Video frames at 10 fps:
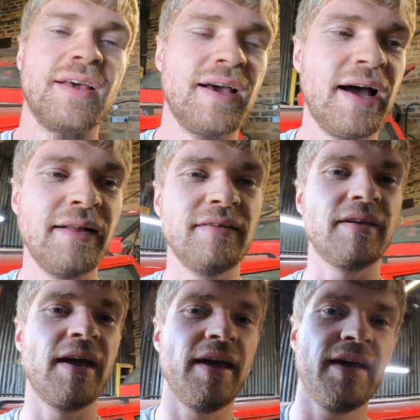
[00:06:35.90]
and
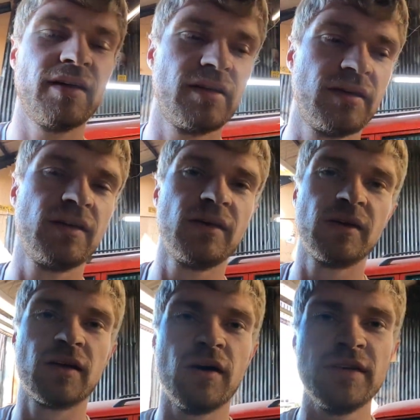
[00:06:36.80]

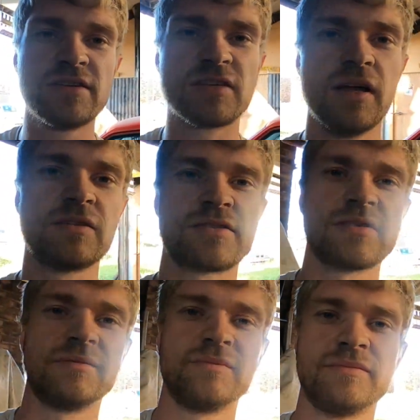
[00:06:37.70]
cut these
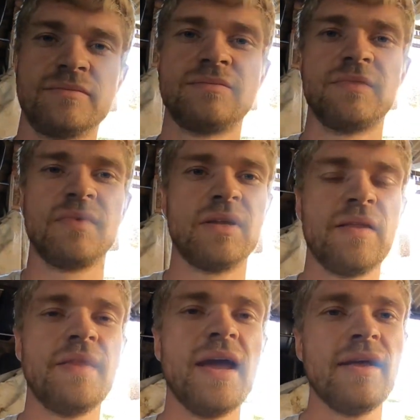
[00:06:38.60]
studs,
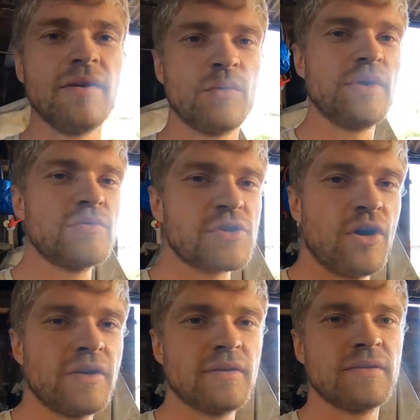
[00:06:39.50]
and then wheels
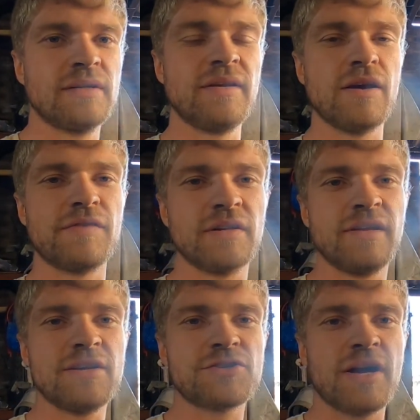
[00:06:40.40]
on and take it for a
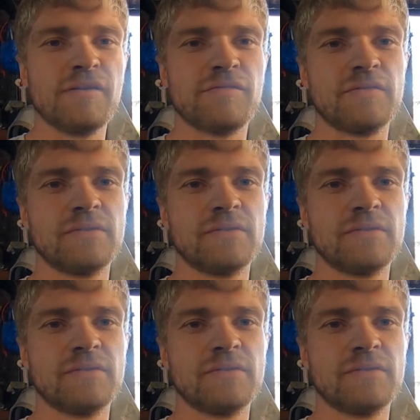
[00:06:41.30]
test drive.